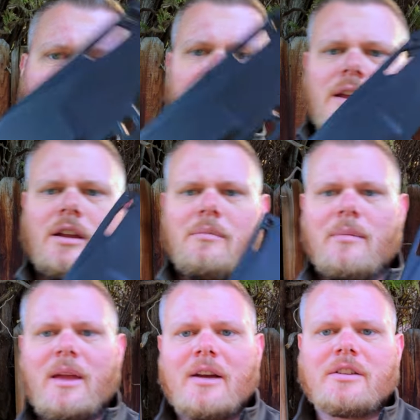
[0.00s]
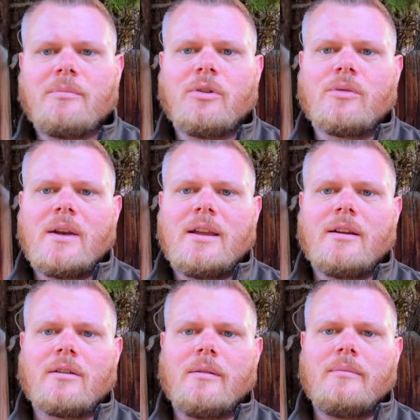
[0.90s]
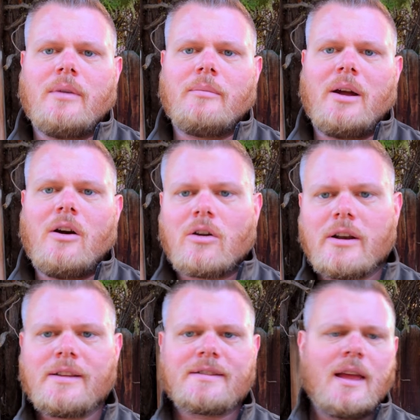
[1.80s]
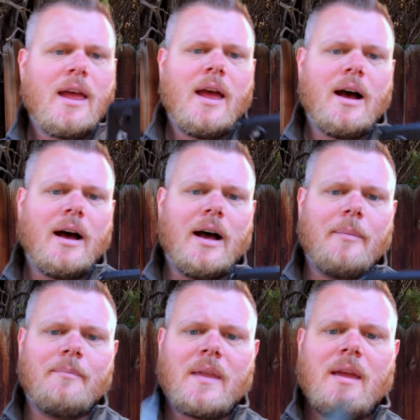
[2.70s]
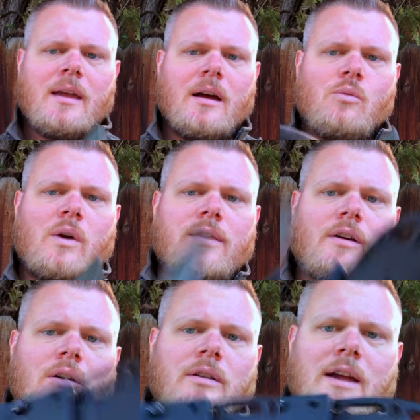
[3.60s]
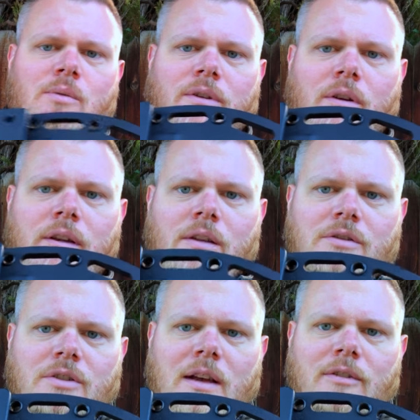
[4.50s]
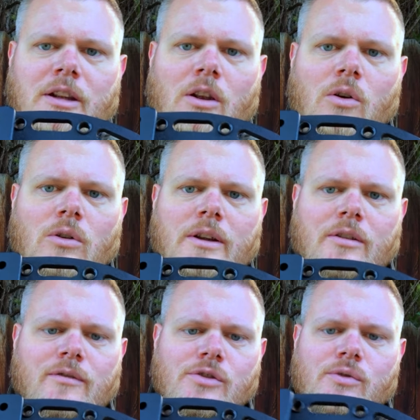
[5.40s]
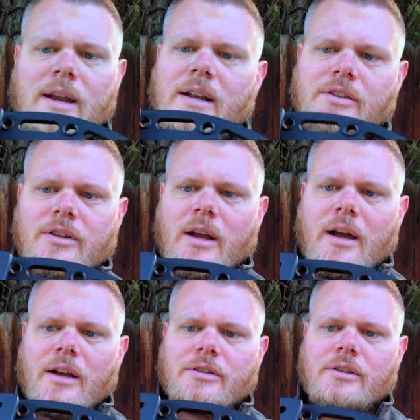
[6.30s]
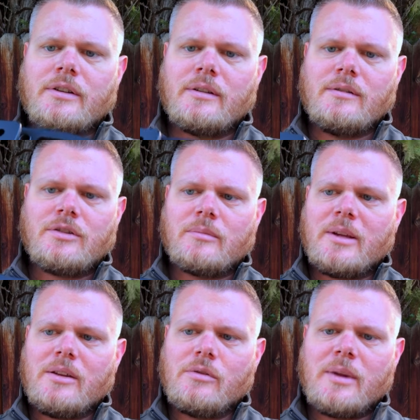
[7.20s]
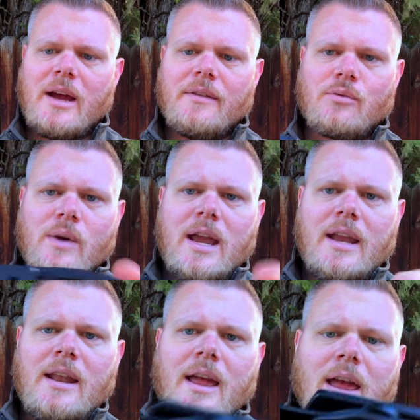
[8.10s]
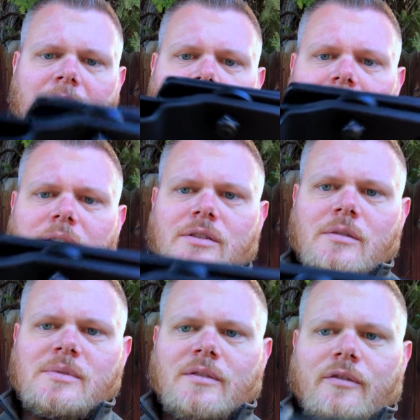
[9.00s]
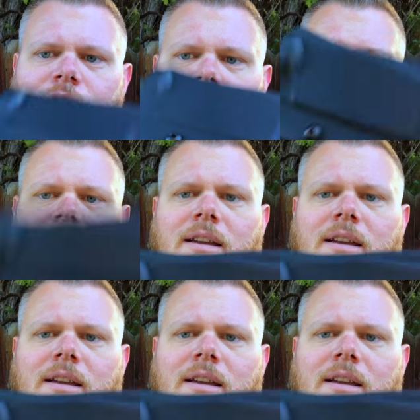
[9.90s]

you know, maybe actually put it right here on, on my harness. Um, with like with all the others, you'll have a little hole here for drainage. Uh, should should be, you be out in the rain. And in terms of fit,